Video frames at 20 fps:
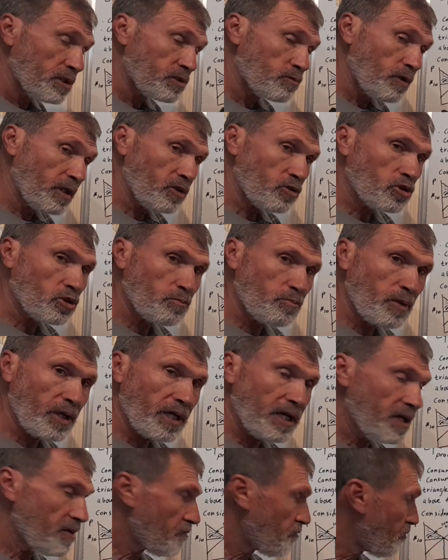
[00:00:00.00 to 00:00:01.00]
willing to
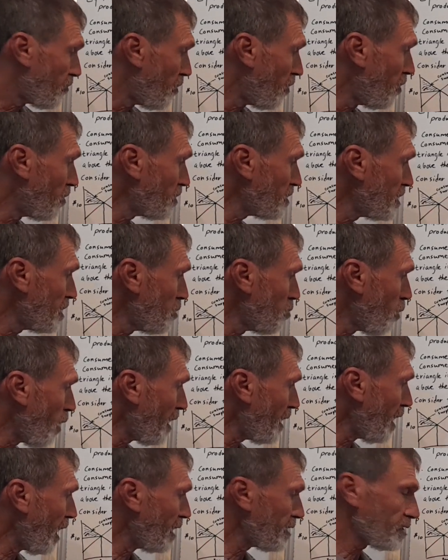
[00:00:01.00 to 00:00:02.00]
pay for the
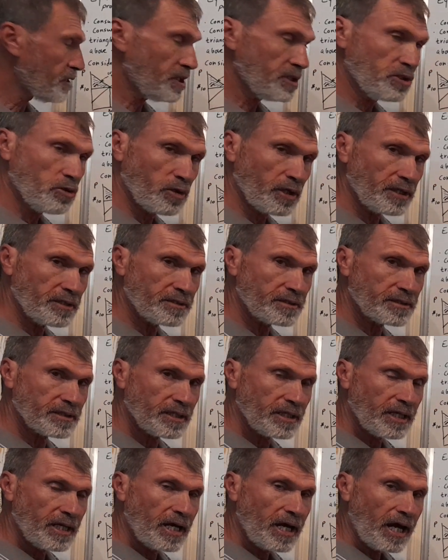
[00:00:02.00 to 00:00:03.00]
100 unit
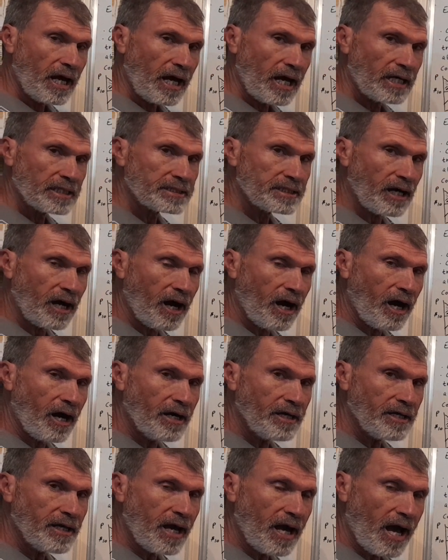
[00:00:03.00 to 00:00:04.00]
as
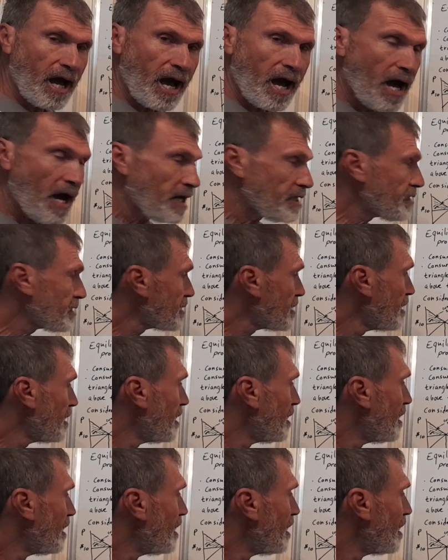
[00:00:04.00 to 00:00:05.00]
high as
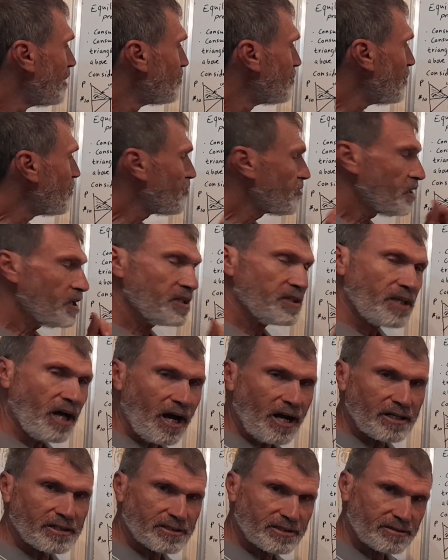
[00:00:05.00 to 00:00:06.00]

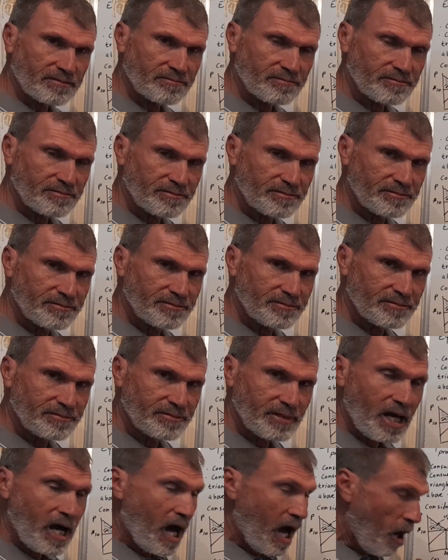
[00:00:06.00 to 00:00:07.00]
$15.
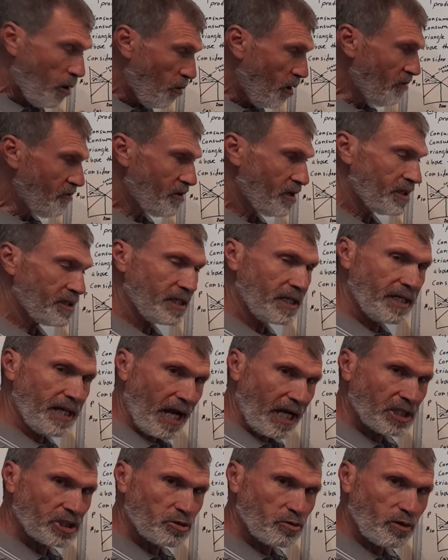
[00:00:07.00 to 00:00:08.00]
However, in
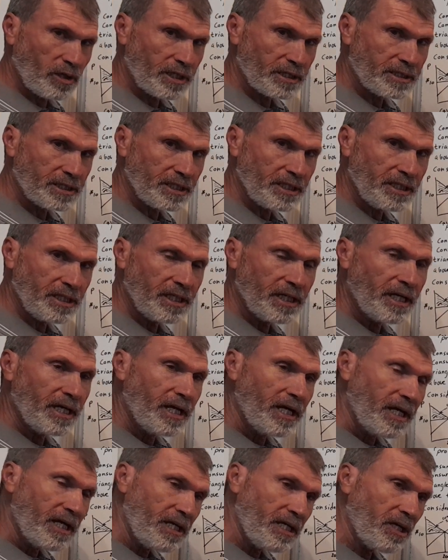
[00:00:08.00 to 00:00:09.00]
actuality,
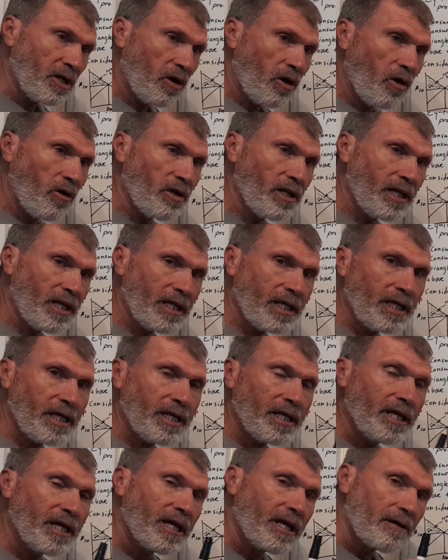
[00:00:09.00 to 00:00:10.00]
he
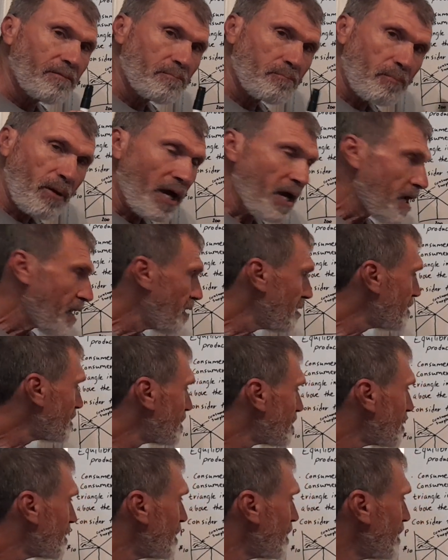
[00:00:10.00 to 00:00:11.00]
only pays